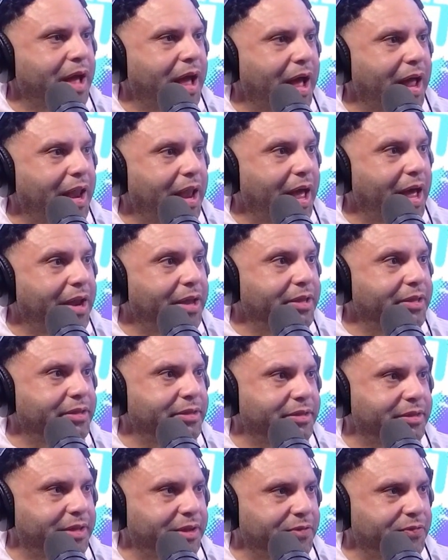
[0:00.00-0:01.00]
a lot
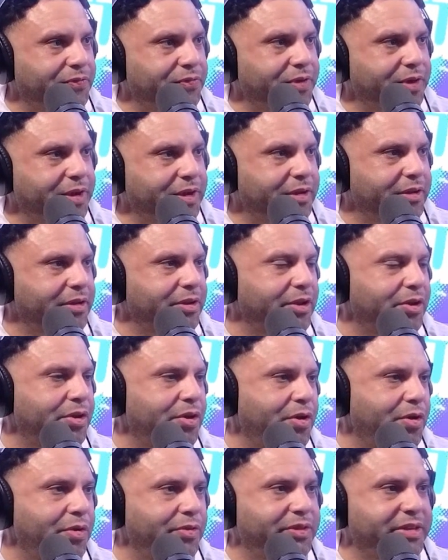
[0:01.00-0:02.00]
of different, you
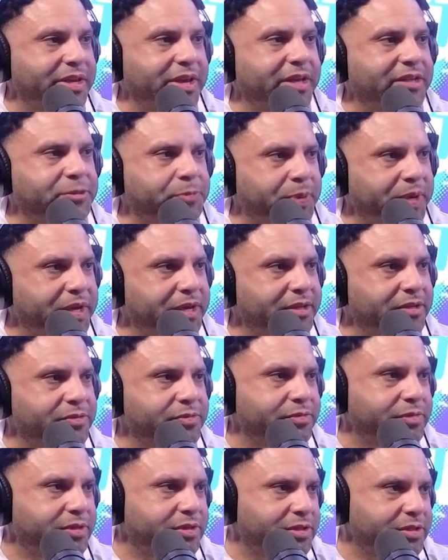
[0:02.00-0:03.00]
know, DSPs,
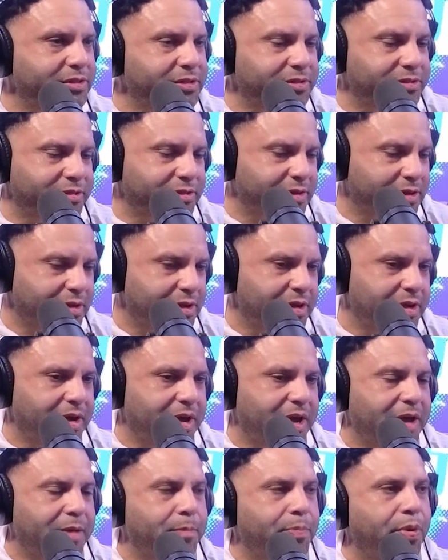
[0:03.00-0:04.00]
which is
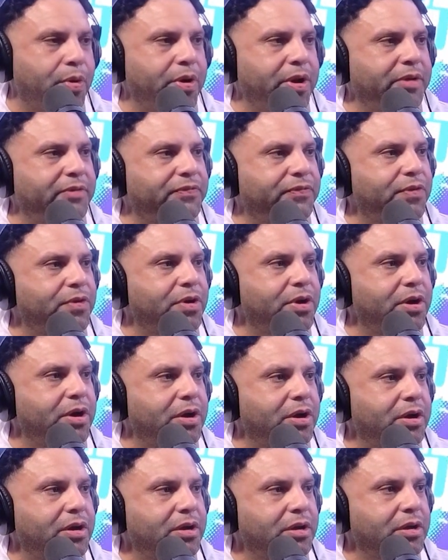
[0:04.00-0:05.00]
important
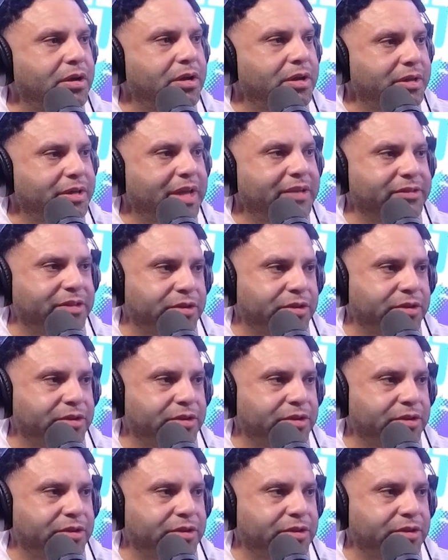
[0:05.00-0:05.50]
for right. That's